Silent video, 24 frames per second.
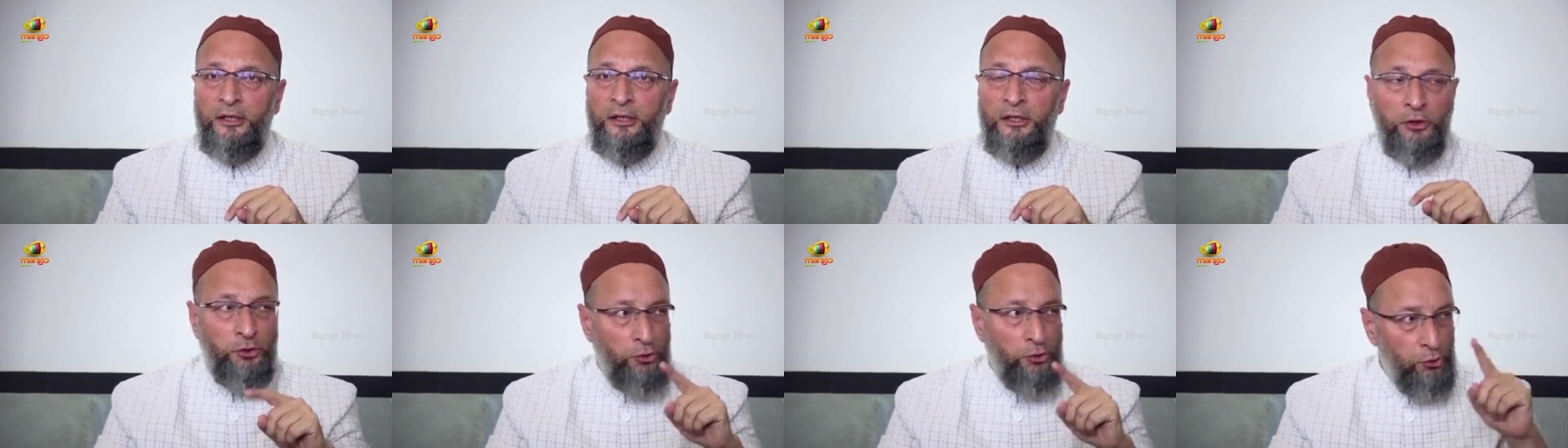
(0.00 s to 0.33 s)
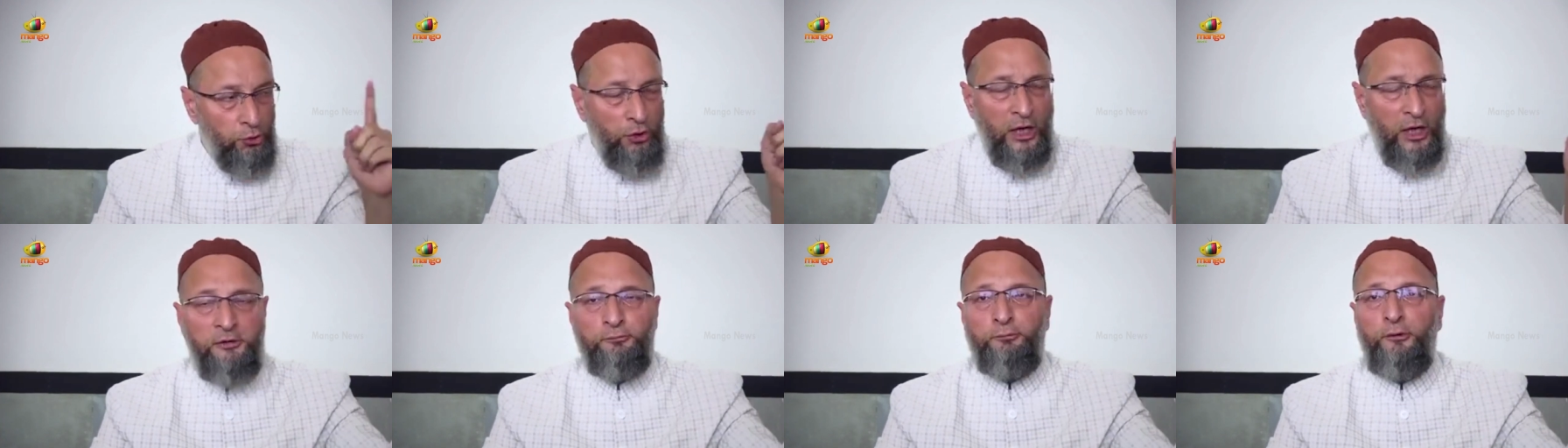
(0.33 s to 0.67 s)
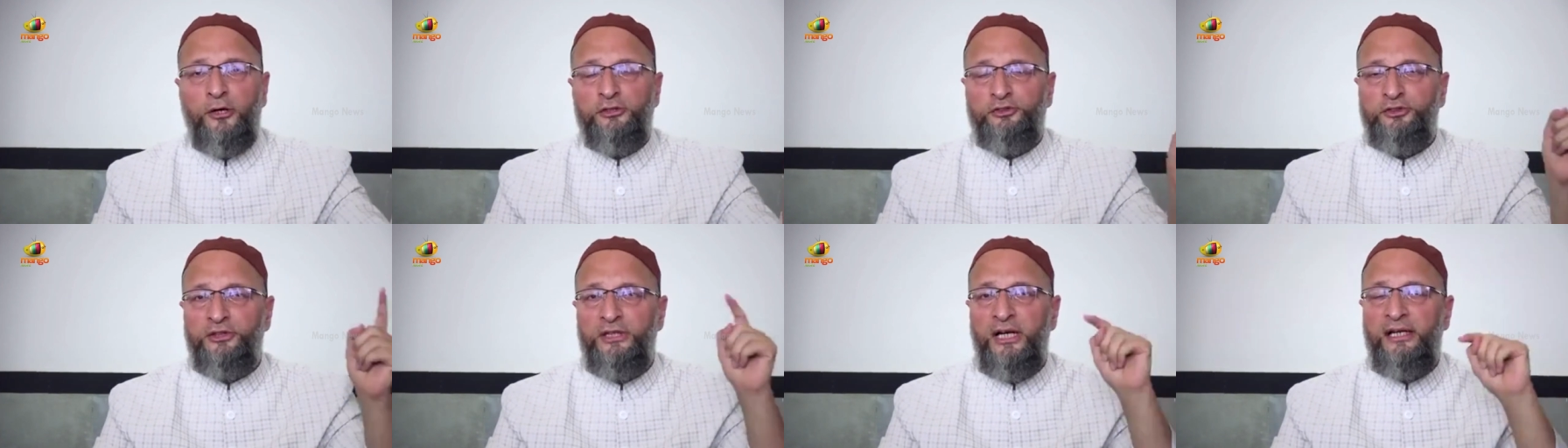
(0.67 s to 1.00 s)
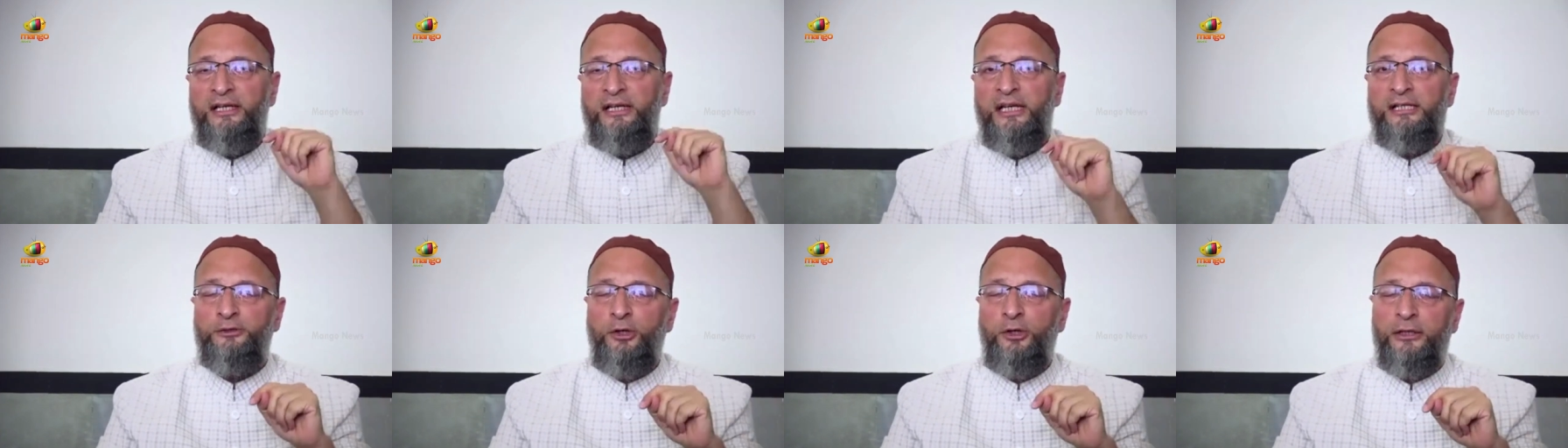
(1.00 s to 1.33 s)
You
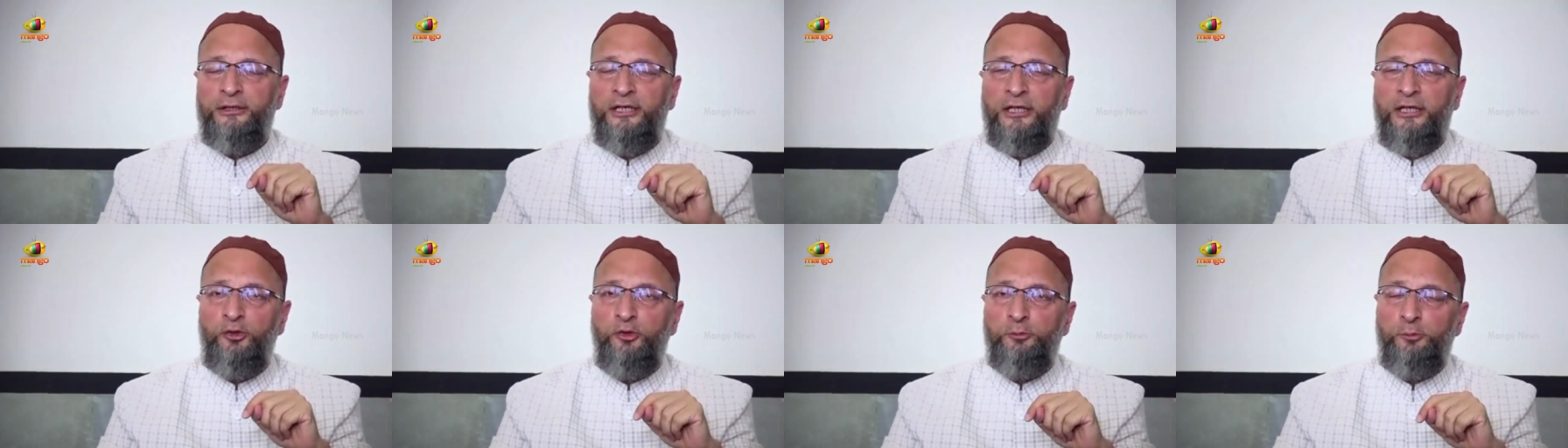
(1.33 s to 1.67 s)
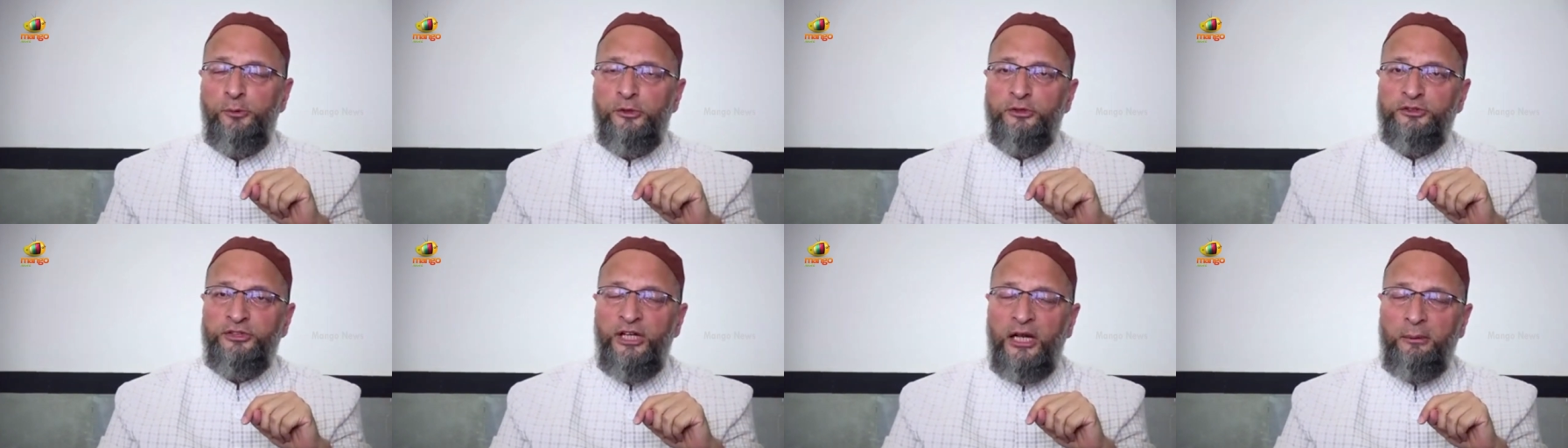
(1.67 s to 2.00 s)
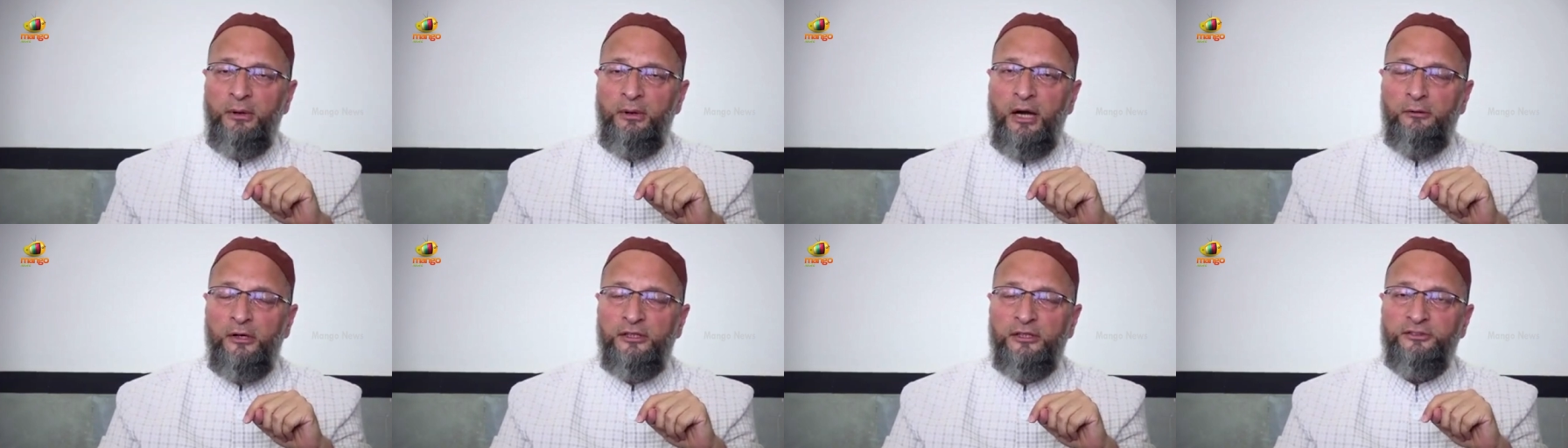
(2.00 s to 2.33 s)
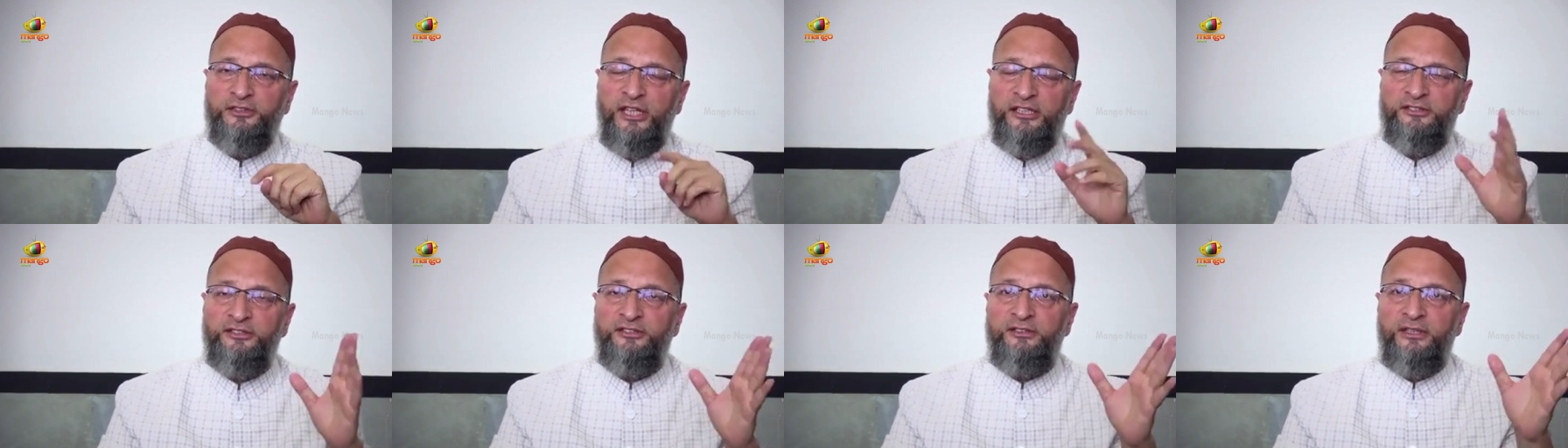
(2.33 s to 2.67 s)
unfortunately thought that Nupur Sharma was
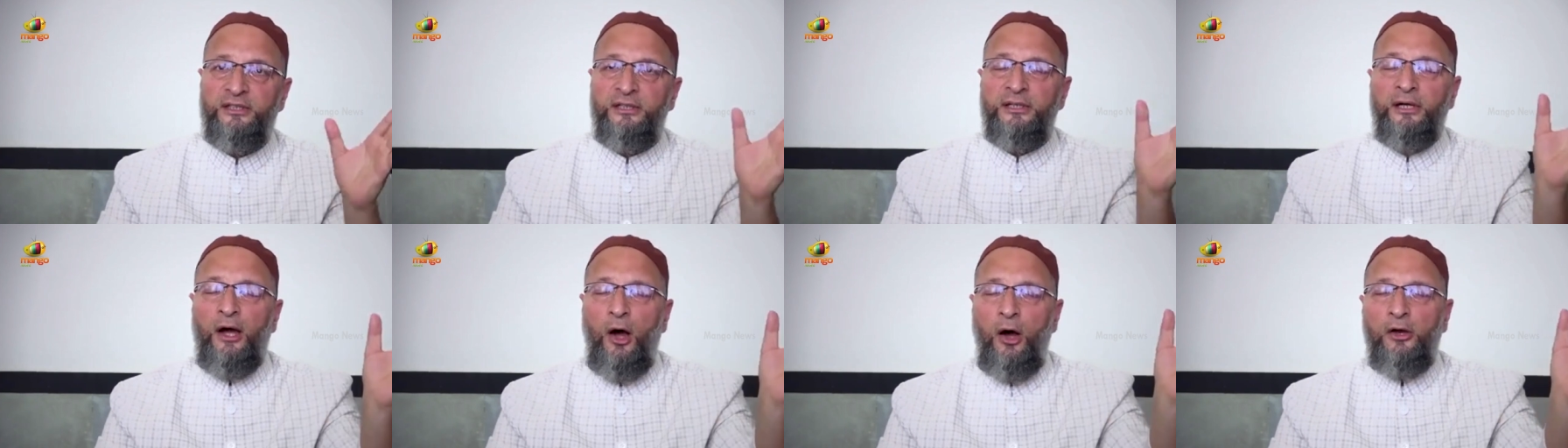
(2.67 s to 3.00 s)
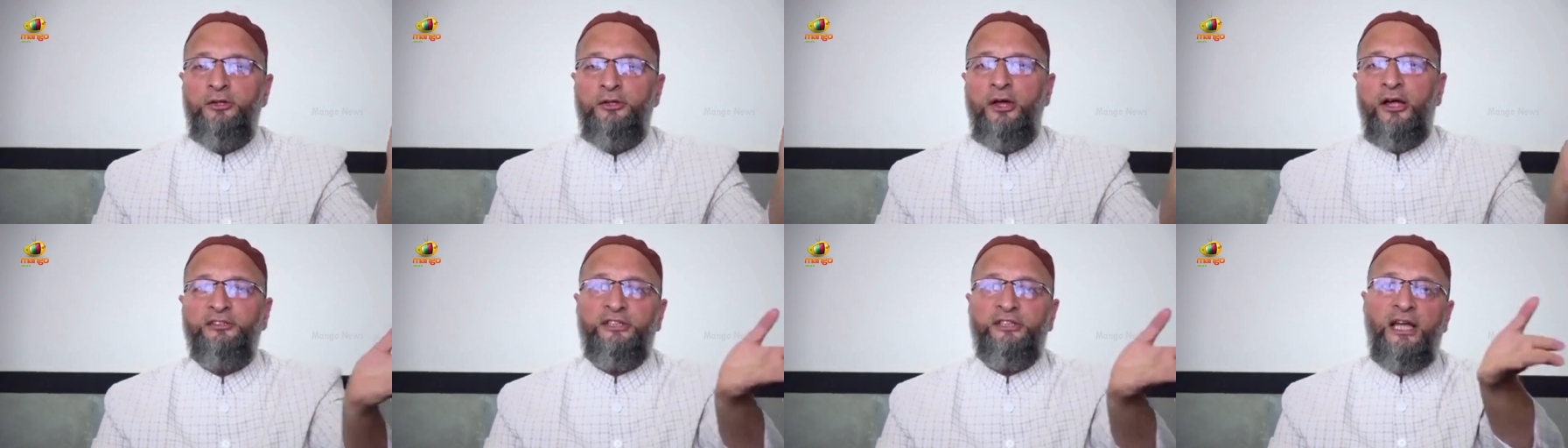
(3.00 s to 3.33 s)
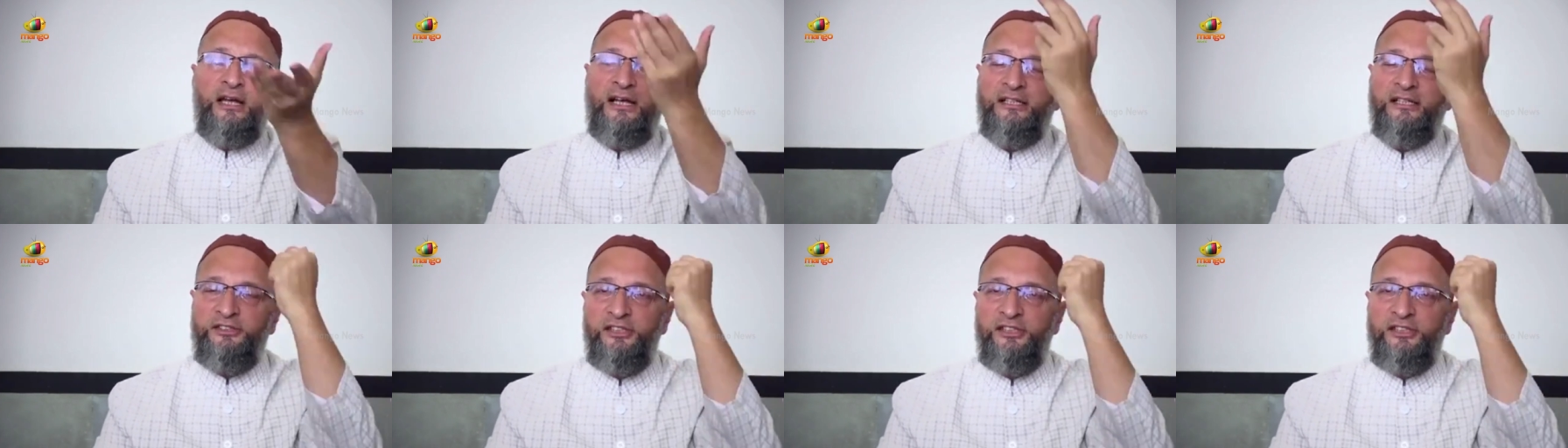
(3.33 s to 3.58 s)
just on your channel.